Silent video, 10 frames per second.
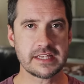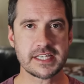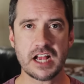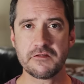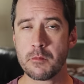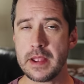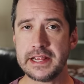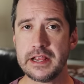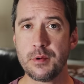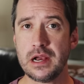Aside from
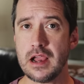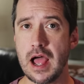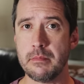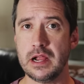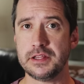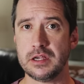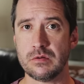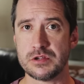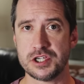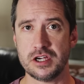any reliability
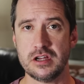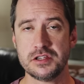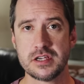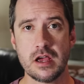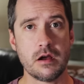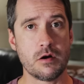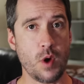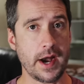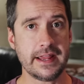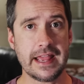concerns,
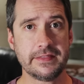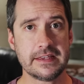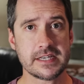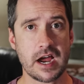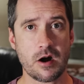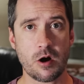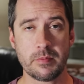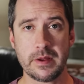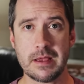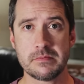running at these higher
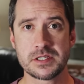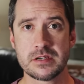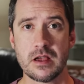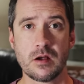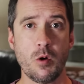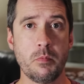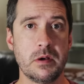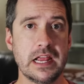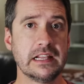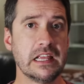RPMs
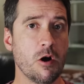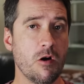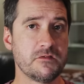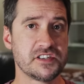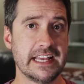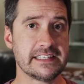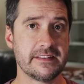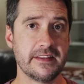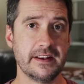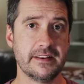completely offsets
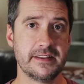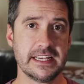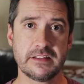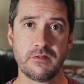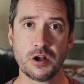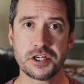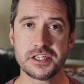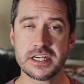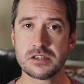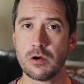the
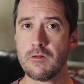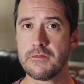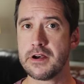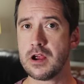disadvantages of the